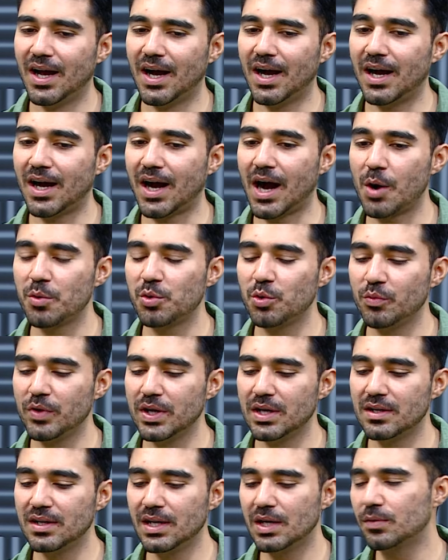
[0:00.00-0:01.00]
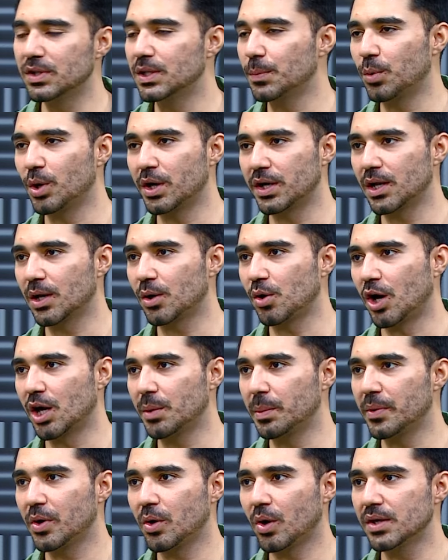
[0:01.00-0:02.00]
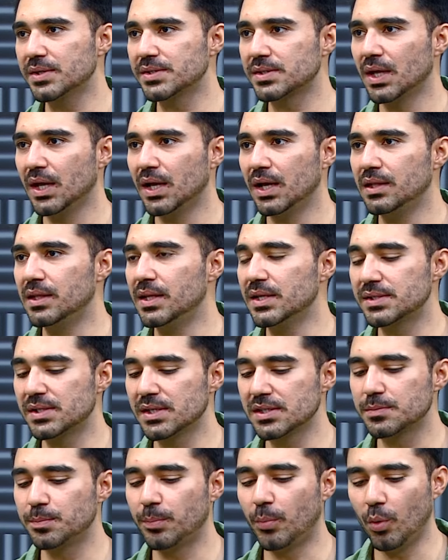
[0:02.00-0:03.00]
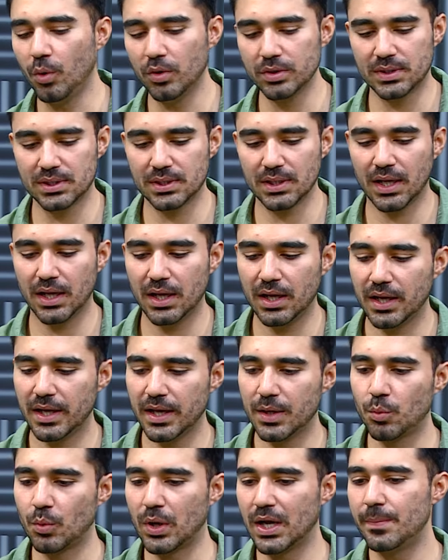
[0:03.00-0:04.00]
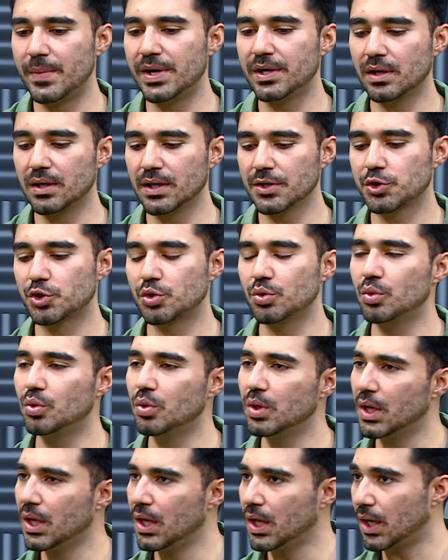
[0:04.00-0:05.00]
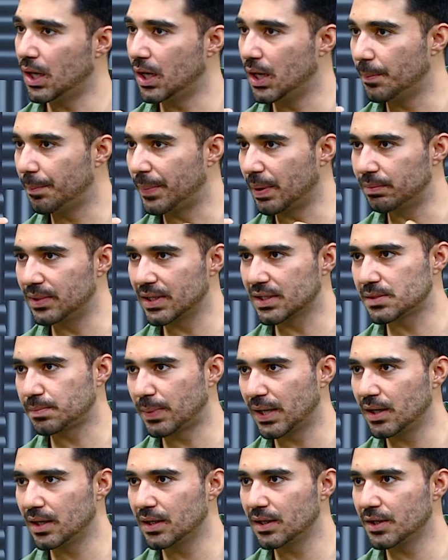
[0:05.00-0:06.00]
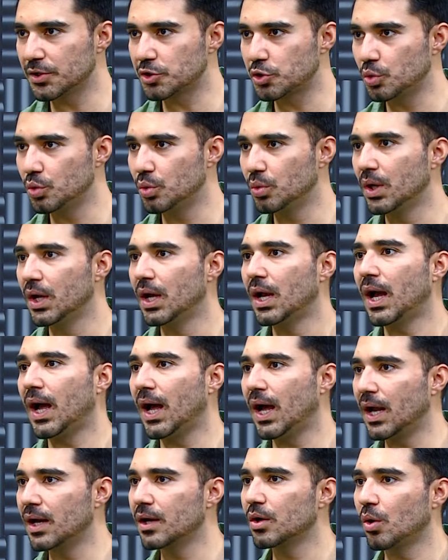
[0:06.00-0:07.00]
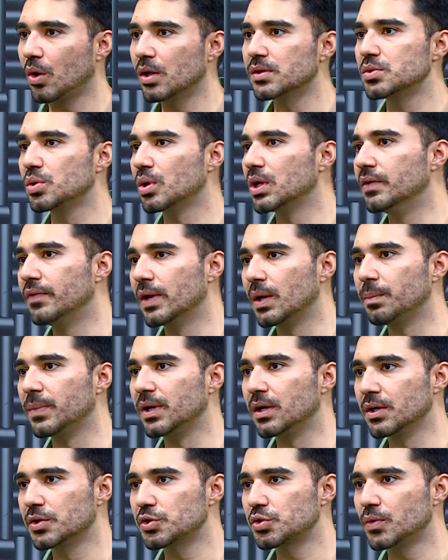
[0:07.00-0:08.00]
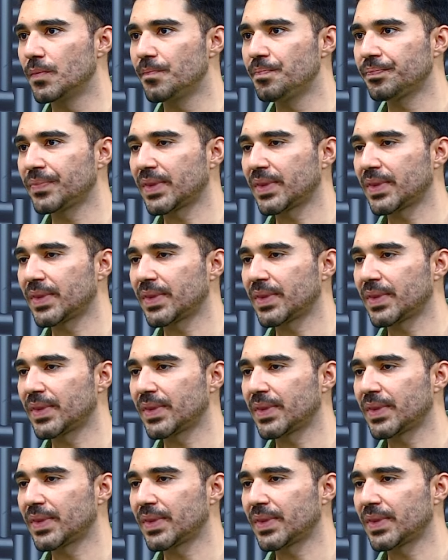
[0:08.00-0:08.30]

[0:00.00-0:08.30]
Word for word: uh, how do we deal with the political economy because this is both uh, environmental issue a public spending issue and also a development issue